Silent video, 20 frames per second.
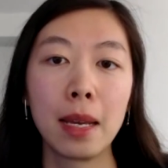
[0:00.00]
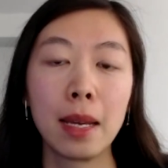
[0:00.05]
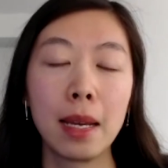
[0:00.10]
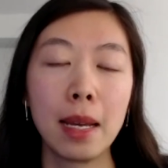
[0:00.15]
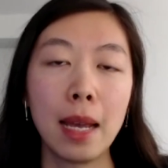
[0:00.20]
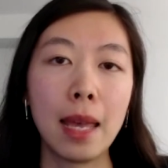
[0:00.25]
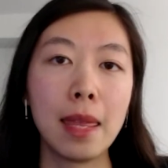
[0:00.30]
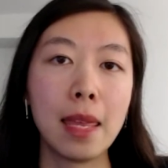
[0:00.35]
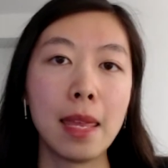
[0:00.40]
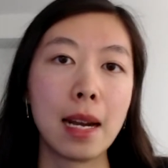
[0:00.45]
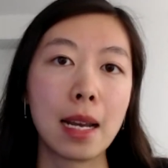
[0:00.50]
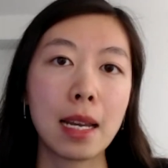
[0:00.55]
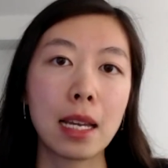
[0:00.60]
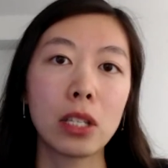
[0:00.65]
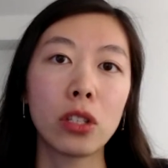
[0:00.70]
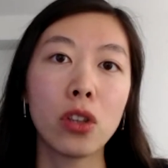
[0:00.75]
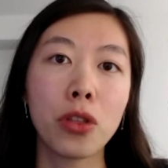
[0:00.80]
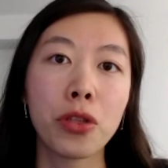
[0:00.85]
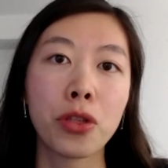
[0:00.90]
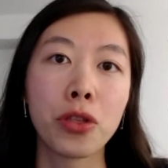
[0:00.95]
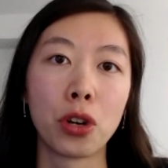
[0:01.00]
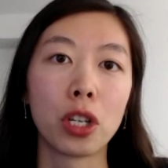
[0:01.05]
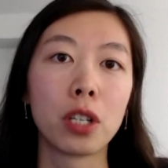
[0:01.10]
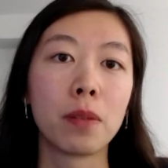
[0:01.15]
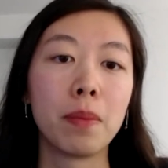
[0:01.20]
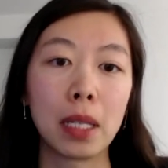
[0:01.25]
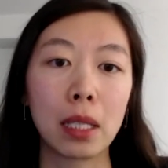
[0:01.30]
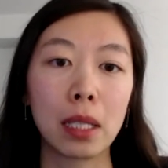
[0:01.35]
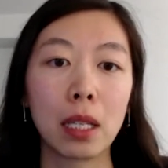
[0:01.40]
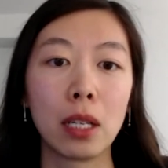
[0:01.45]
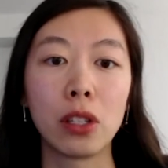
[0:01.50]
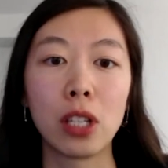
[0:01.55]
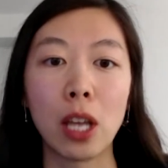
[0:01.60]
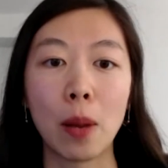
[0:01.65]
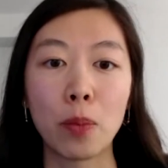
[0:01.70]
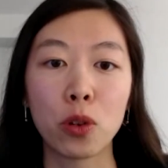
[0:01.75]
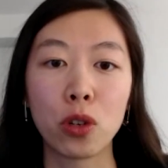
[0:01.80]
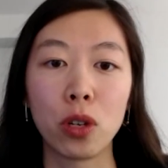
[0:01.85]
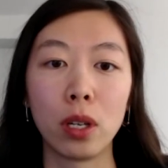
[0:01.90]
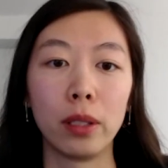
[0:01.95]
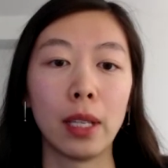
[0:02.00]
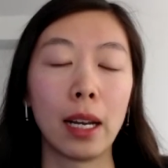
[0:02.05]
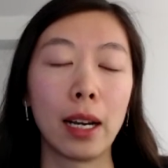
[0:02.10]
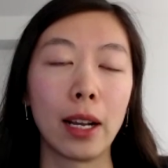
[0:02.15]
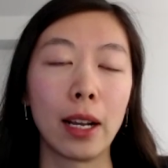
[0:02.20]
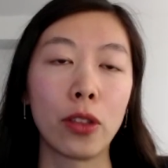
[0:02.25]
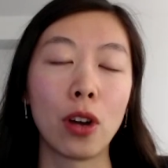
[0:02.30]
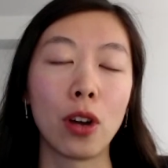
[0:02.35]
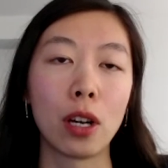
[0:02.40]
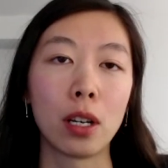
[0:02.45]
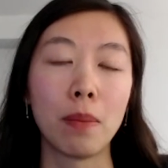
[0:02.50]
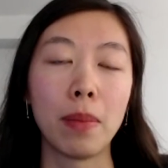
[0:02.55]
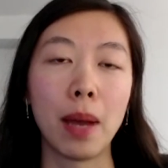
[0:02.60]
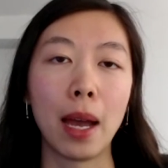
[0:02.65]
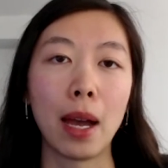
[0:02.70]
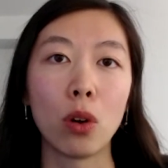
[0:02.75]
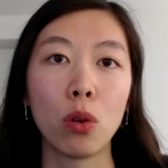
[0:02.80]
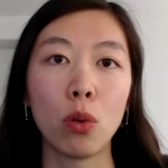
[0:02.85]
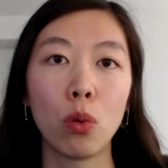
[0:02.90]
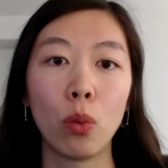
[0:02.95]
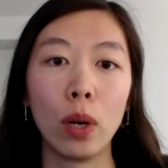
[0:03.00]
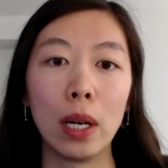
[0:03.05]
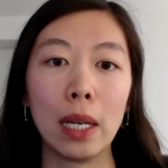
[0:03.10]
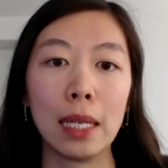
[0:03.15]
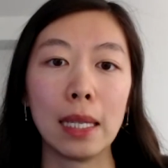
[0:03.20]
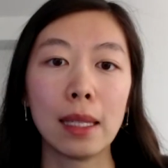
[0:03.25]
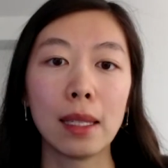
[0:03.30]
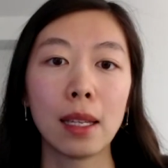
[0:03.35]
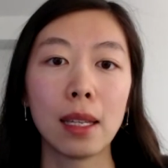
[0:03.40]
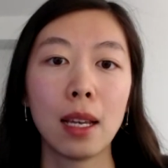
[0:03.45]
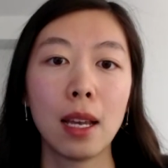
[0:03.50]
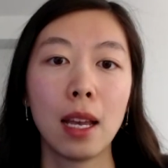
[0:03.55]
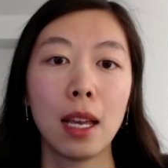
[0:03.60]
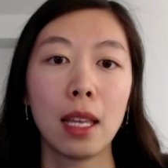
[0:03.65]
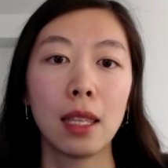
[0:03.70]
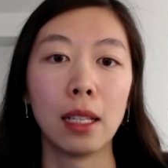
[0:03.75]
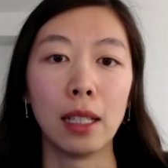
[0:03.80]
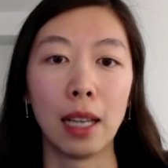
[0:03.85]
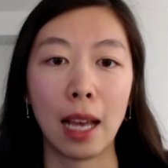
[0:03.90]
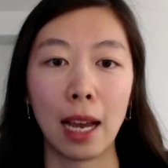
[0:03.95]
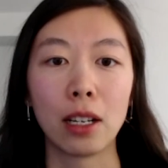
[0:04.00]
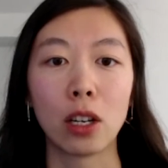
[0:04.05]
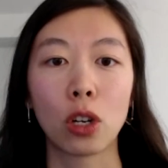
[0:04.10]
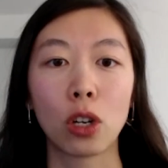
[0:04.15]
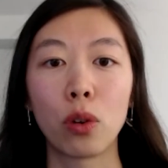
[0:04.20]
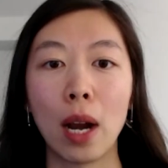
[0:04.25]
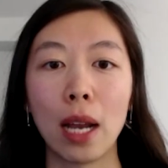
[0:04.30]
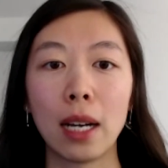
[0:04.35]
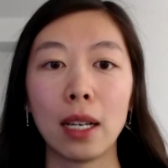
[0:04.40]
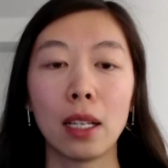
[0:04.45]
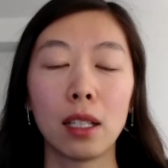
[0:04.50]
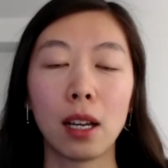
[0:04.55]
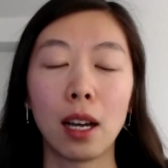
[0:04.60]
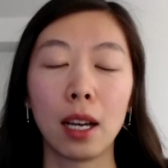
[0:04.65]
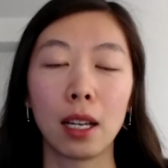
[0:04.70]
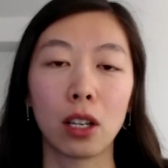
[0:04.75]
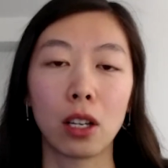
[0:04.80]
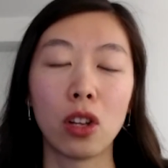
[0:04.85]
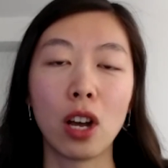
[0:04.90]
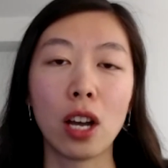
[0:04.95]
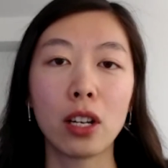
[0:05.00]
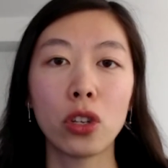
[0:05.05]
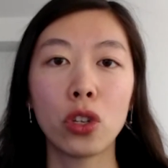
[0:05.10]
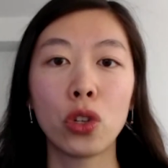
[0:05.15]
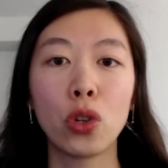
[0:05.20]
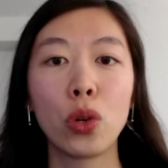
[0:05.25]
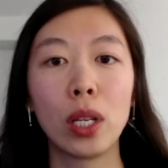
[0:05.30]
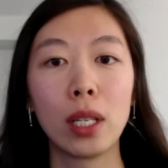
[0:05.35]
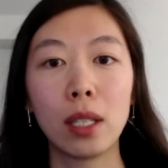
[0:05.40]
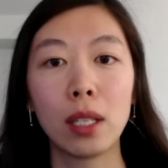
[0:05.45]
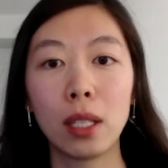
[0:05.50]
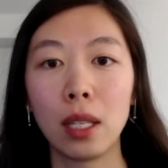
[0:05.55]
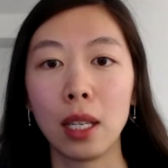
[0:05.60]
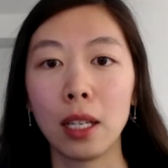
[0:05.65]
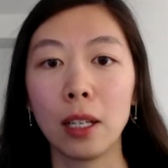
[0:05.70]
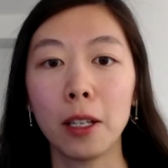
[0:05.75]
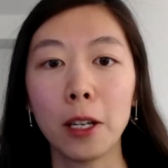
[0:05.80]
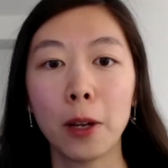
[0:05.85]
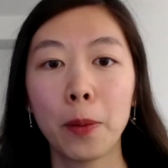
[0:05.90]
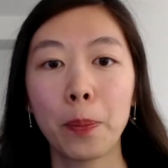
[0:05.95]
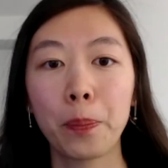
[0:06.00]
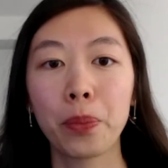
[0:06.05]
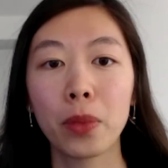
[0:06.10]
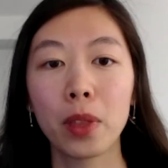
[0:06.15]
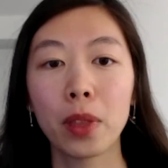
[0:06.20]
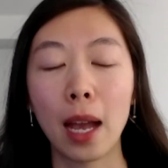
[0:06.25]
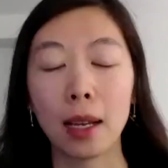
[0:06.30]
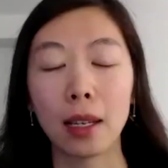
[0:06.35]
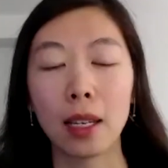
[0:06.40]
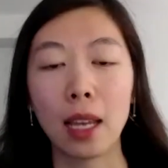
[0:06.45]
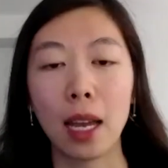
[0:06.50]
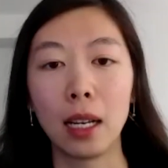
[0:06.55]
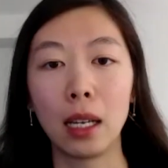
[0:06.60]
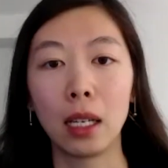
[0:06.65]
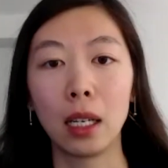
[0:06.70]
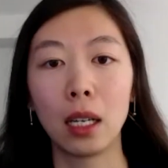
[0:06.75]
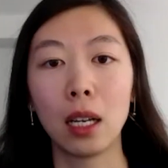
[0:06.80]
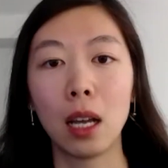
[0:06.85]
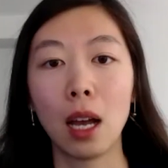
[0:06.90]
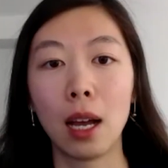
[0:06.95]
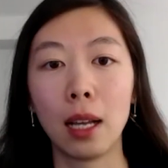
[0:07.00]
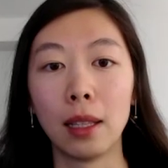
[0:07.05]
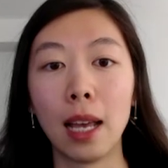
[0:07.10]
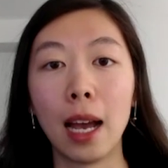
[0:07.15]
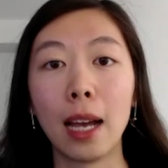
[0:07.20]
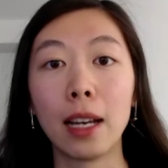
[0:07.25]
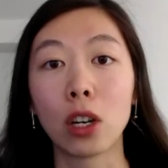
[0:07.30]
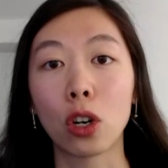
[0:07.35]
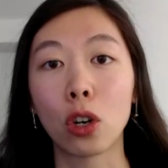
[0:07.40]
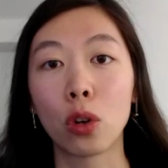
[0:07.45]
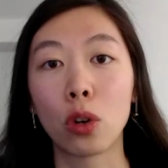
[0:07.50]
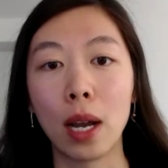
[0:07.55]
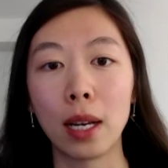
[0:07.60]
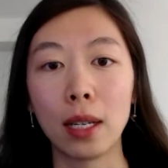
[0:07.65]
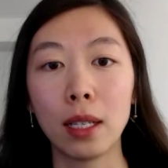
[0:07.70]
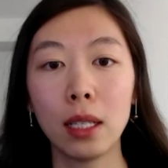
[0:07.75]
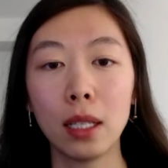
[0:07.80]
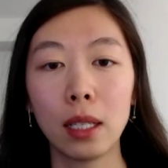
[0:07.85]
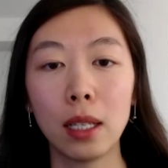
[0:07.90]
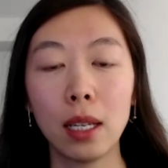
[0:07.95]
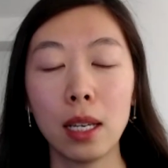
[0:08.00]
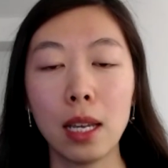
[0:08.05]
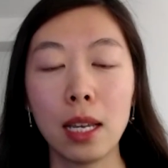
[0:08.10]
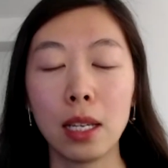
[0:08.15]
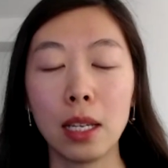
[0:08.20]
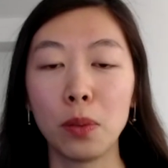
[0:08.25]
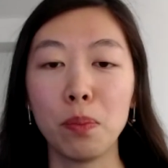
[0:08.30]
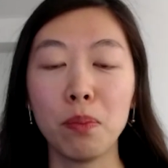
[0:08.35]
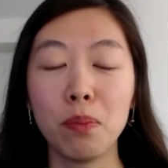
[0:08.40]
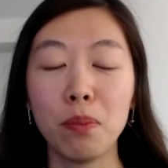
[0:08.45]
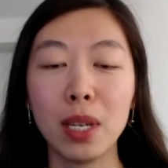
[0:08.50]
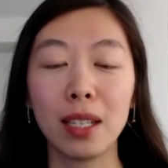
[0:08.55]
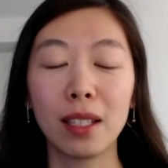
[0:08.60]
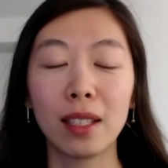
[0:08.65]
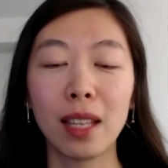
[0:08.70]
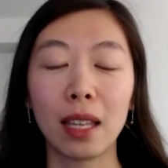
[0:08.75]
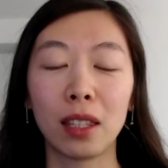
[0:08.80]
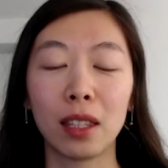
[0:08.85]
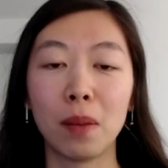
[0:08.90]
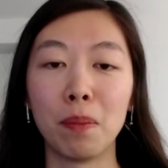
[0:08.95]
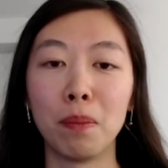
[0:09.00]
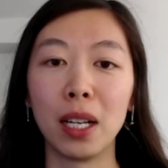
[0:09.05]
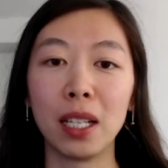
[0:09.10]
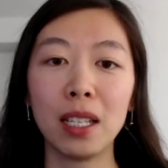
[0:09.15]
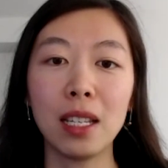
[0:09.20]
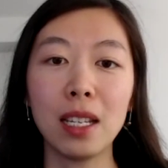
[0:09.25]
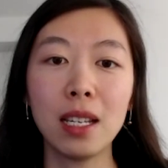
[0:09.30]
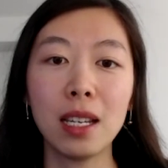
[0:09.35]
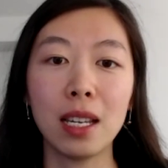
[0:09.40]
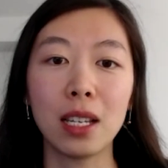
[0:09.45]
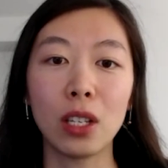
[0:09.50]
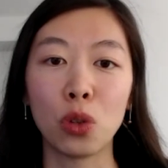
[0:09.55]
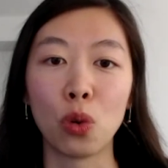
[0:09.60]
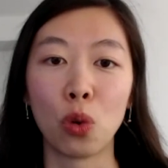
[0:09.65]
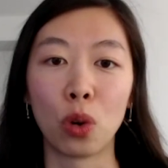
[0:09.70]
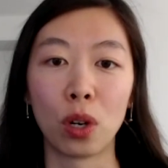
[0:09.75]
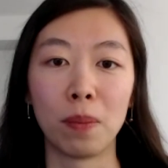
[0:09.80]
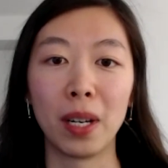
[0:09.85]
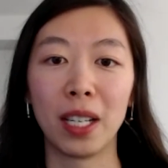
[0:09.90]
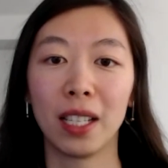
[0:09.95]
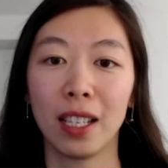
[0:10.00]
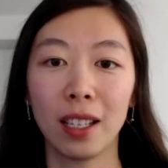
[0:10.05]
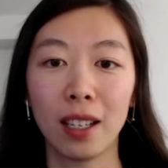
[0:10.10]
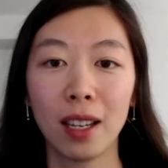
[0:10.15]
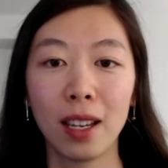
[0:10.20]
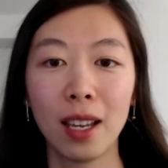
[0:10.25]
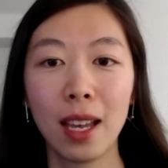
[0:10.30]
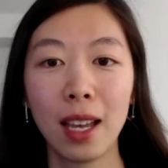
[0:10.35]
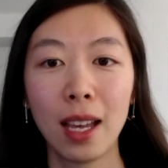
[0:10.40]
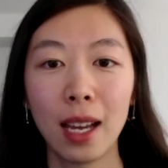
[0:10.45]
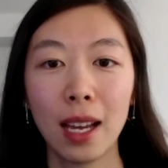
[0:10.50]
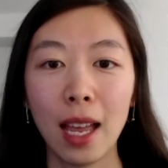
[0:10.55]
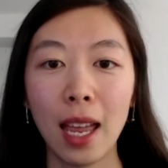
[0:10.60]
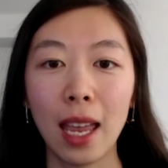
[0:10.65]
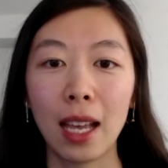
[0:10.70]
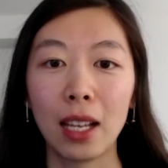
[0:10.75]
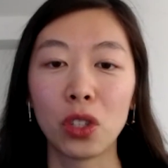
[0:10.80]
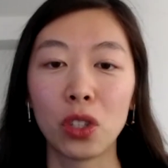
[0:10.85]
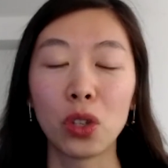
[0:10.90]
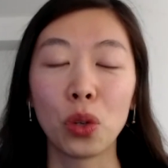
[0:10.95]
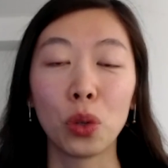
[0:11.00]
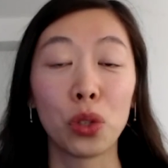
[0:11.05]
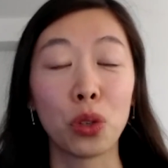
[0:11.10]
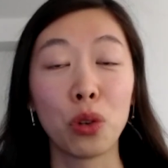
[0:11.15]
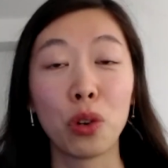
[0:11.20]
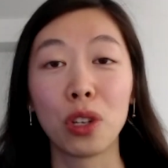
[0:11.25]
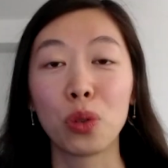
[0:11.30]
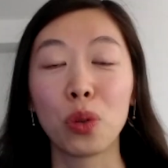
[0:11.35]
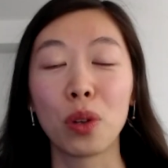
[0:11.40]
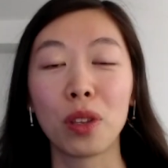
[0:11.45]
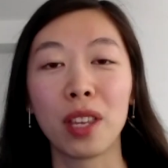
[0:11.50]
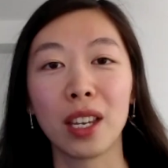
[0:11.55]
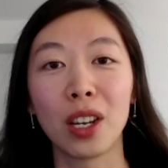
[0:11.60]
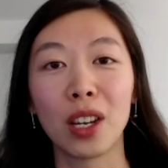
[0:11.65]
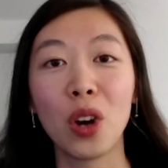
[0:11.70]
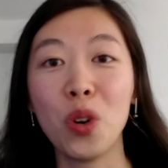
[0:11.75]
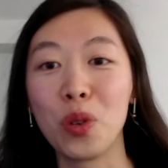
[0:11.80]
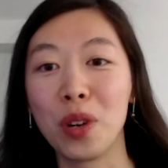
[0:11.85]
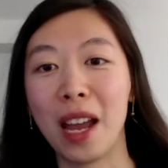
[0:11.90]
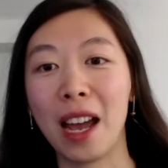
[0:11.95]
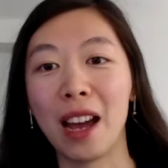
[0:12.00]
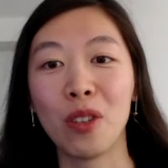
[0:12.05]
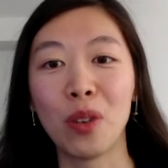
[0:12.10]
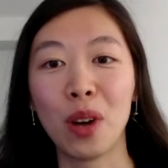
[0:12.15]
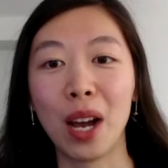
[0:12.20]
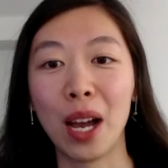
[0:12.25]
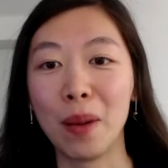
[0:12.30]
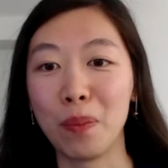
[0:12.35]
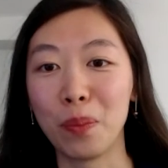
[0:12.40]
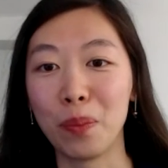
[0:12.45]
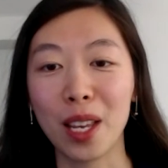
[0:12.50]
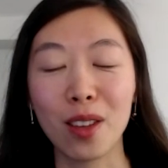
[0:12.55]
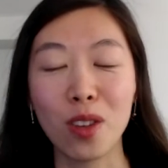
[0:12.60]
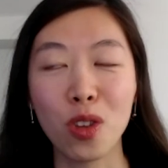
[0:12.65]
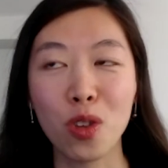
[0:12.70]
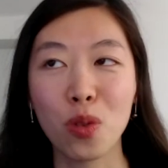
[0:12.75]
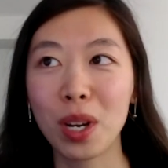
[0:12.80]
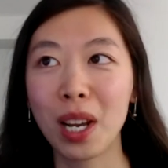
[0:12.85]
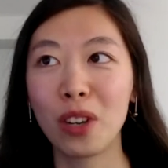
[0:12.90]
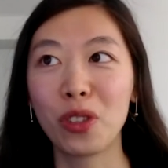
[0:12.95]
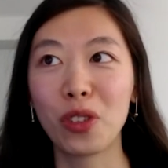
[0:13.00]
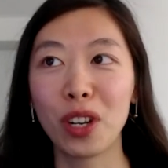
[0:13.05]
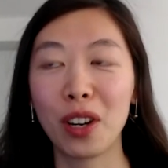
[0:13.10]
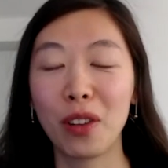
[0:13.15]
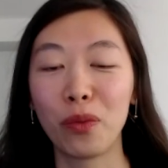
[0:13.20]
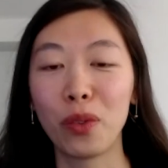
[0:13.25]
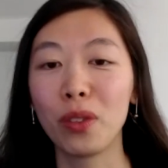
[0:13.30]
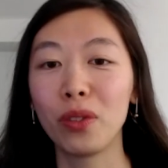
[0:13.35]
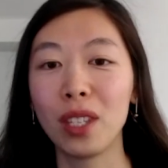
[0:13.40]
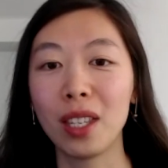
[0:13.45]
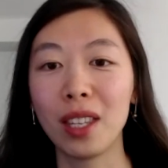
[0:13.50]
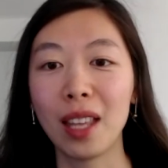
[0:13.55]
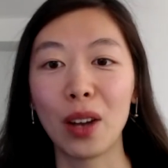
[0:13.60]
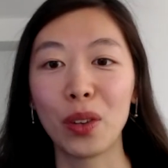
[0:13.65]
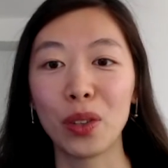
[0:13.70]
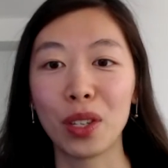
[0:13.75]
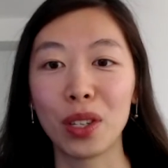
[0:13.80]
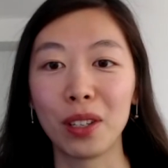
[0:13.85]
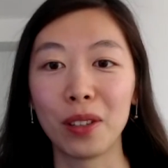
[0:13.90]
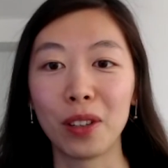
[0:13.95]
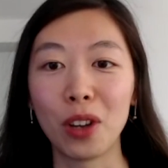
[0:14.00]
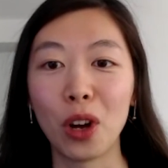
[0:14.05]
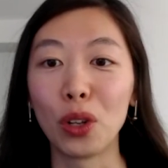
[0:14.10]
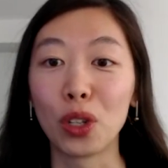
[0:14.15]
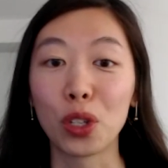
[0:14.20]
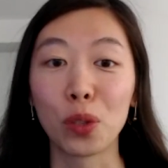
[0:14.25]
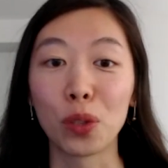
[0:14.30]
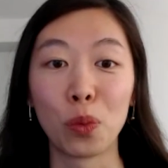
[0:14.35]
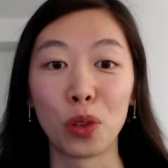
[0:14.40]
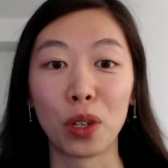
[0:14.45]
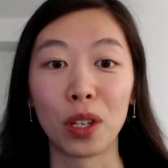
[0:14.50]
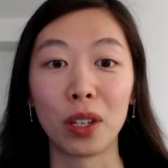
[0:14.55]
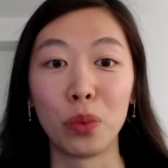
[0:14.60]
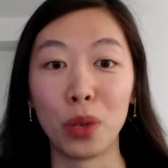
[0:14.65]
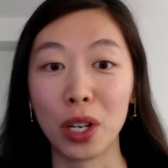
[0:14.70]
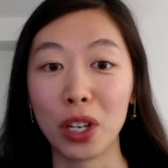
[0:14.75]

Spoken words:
And then I guess the third misconception that I thought about was the line of credit. Like a lot of students think that getting a line of credit means that the money is your money. And so students will think, oh, now I'm like $350,000 more